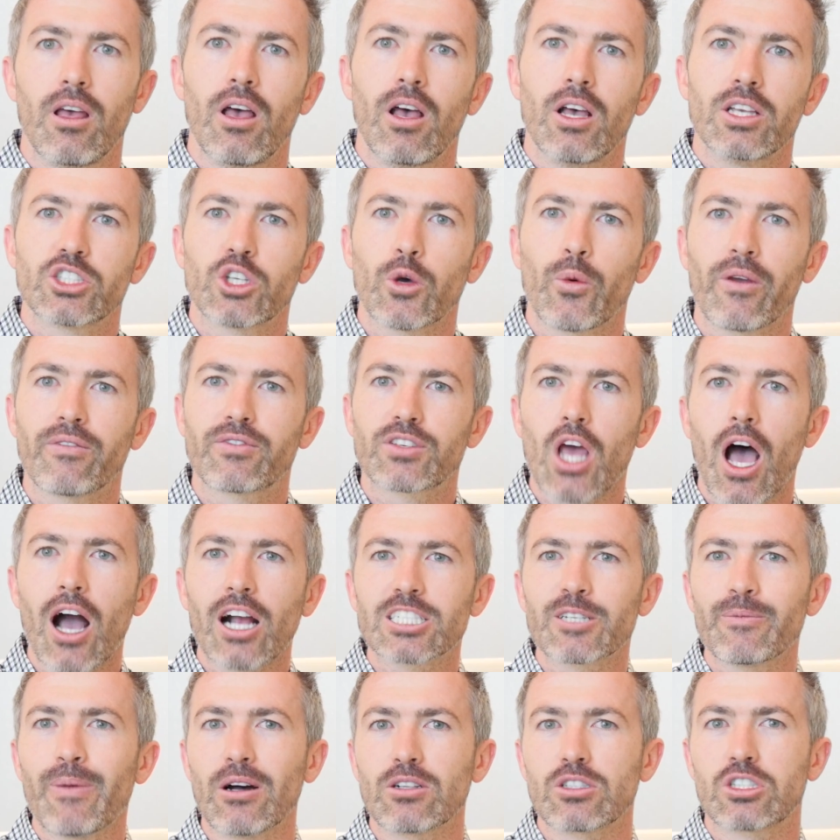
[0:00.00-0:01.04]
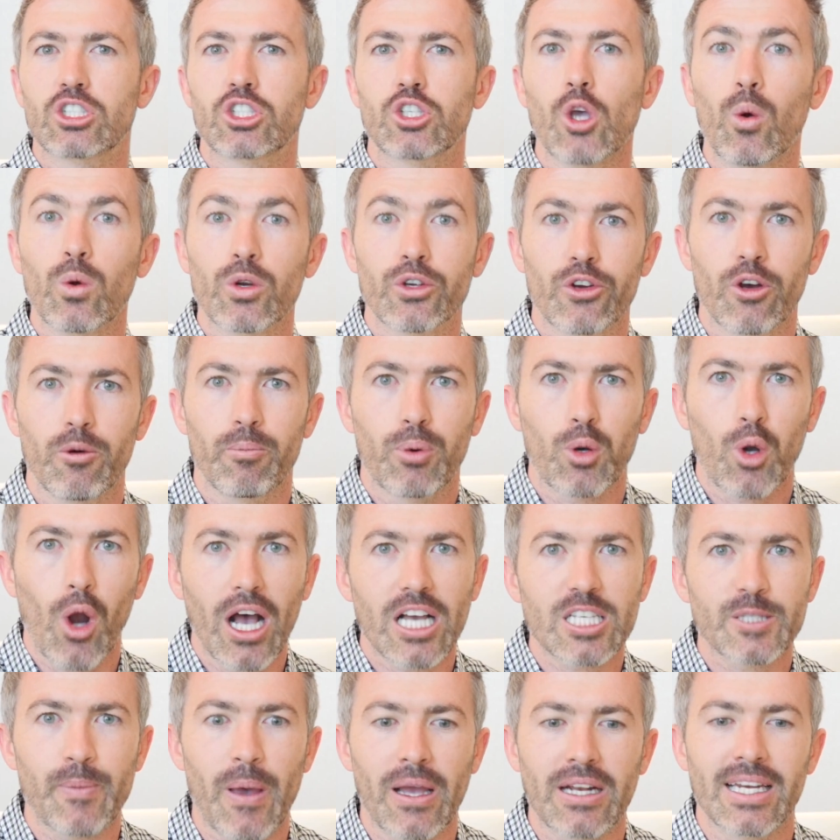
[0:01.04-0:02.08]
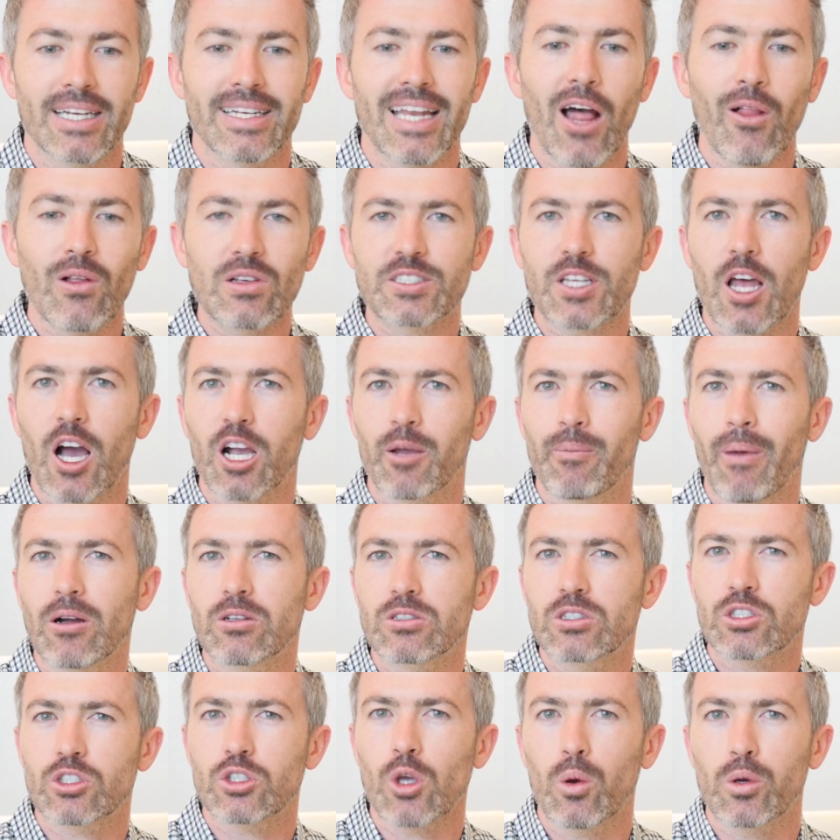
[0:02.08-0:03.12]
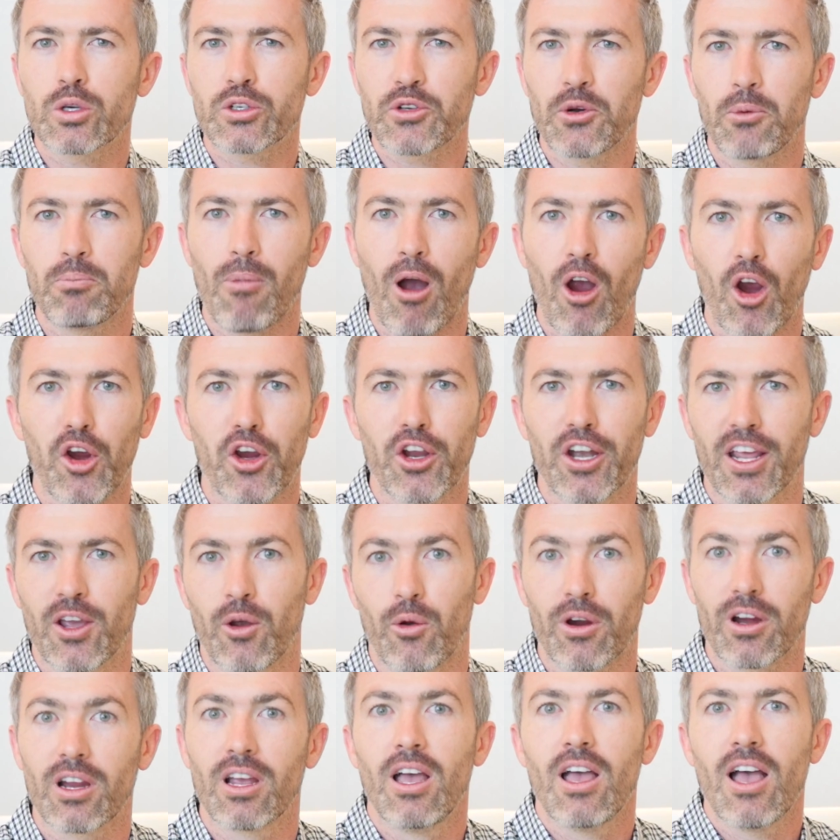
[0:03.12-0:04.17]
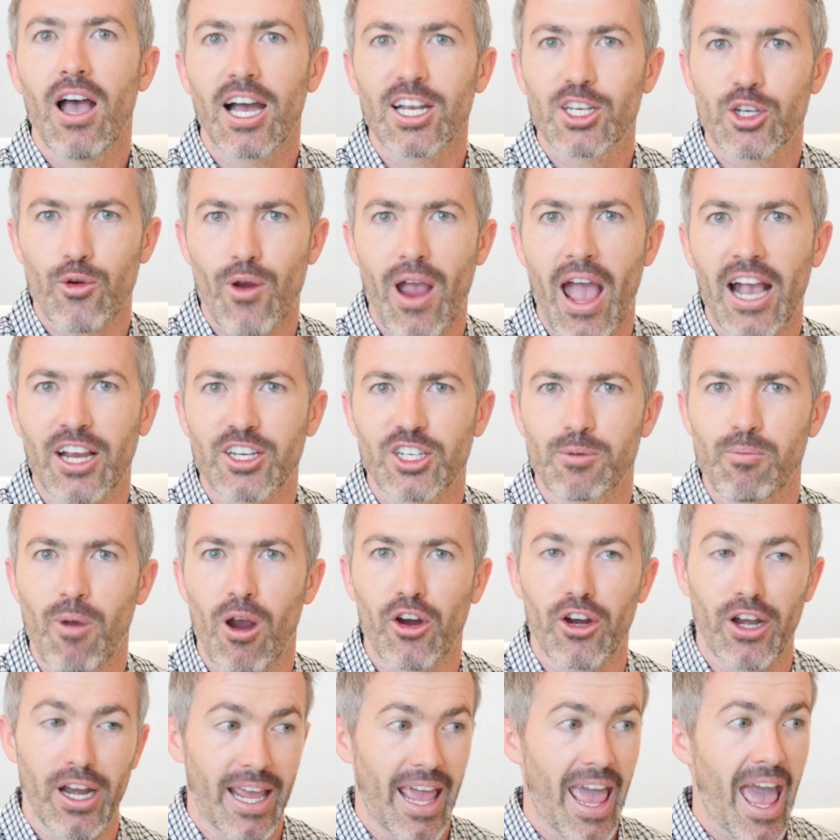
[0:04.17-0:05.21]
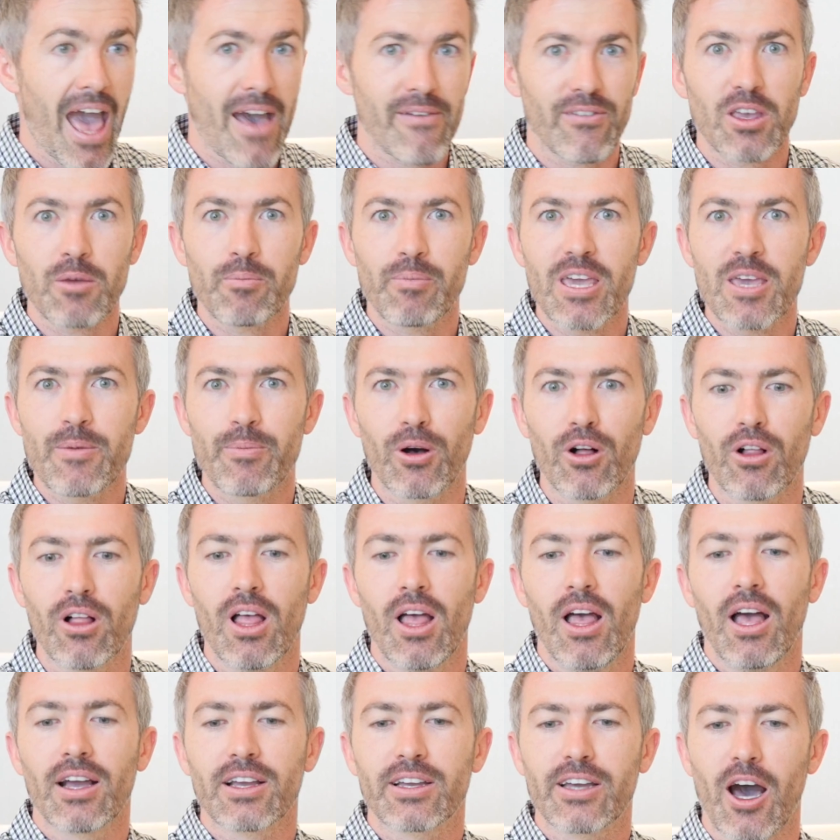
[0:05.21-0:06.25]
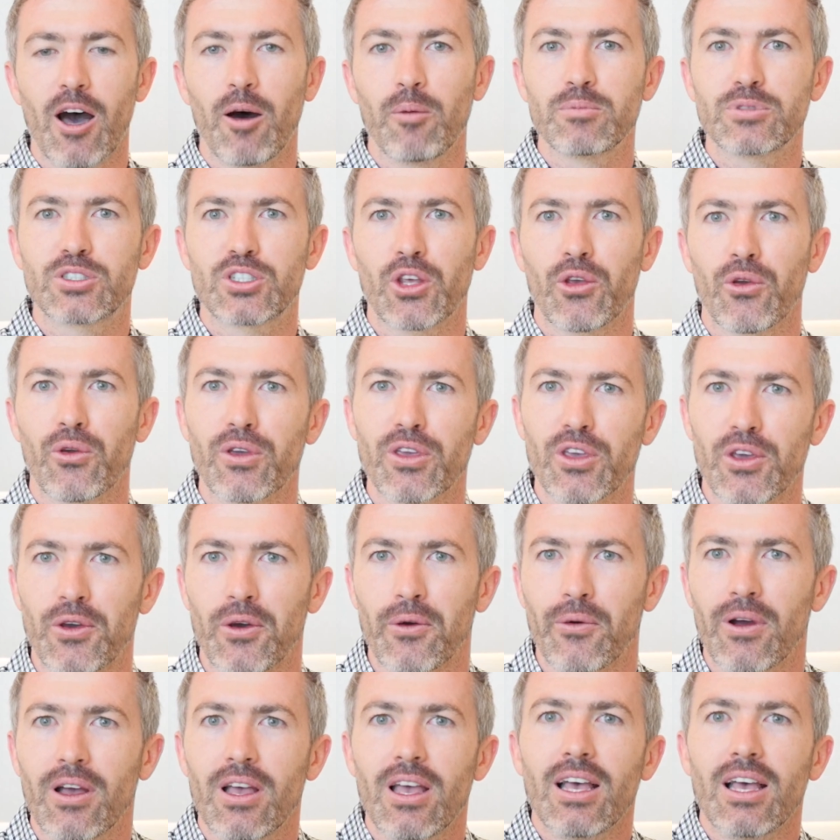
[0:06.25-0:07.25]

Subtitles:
So we've talked about social prospecting. Now let's talk about social marketing or attraction marketing, having people come to you.